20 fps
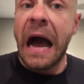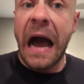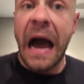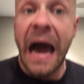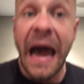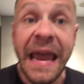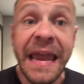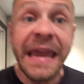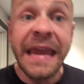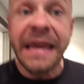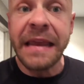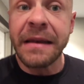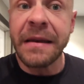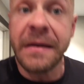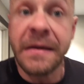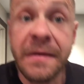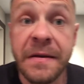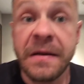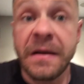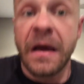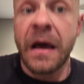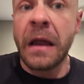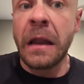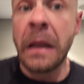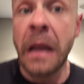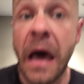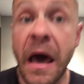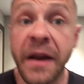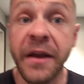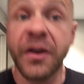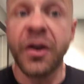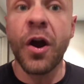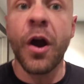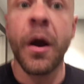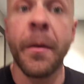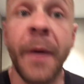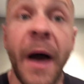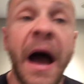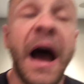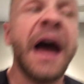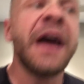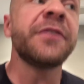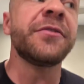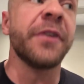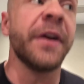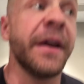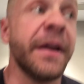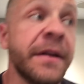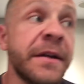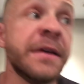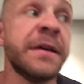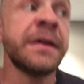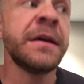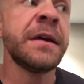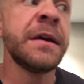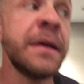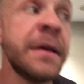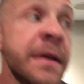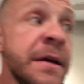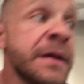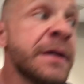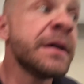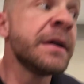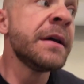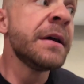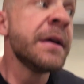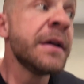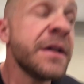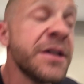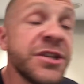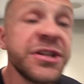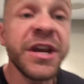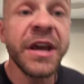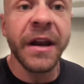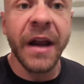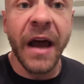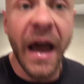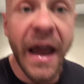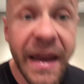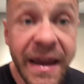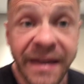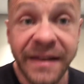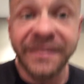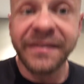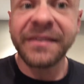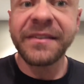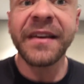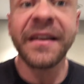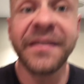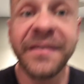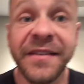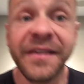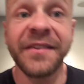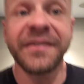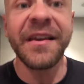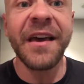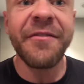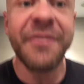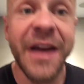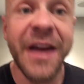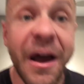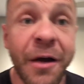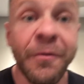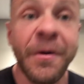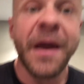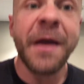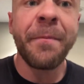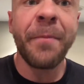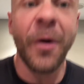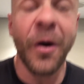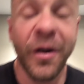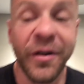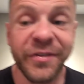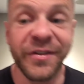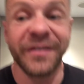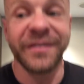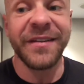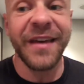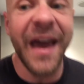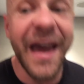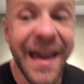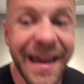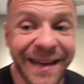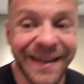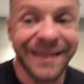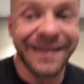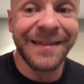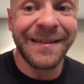I eat a lot of carbohydrate. Shit, I eat six to seven outright bars a day.